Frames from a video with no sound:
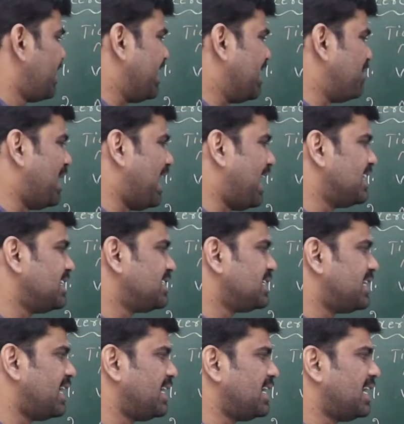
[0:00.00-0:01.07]
A
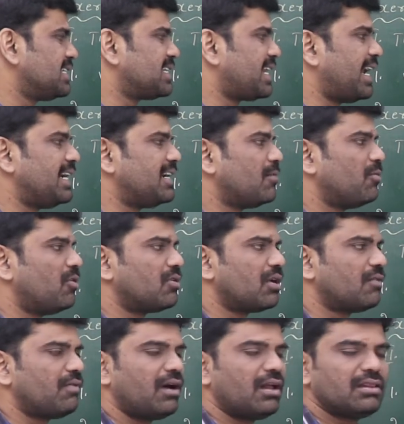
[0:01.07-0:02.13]
balanced diet has right amount
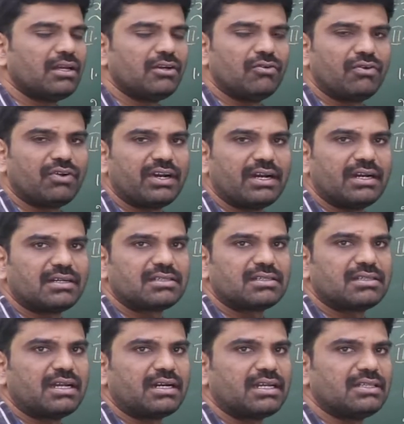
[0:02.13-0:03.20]
of all the
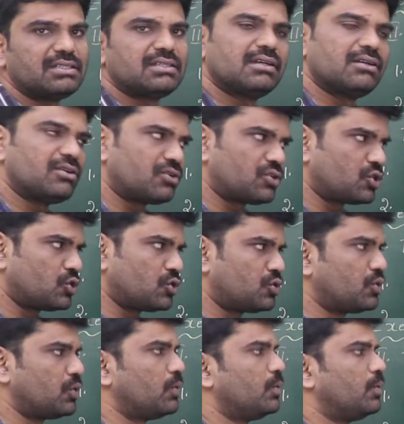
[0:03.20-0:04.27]
nutrients. That is
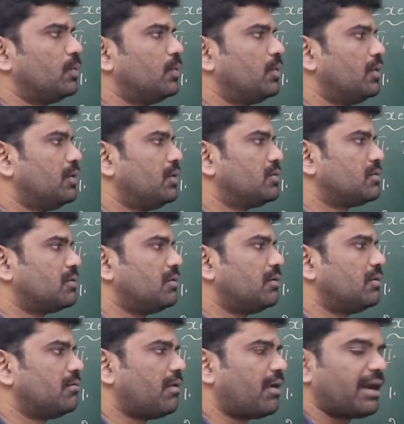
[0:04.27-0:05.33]
true.
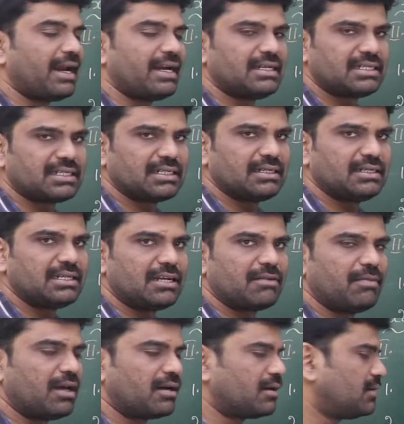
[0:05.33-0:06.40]
So right. Tick
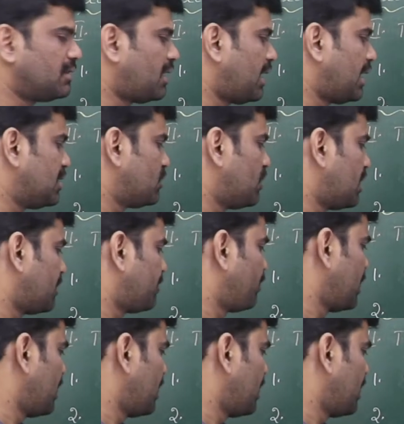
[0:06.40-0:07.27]
mark the right one.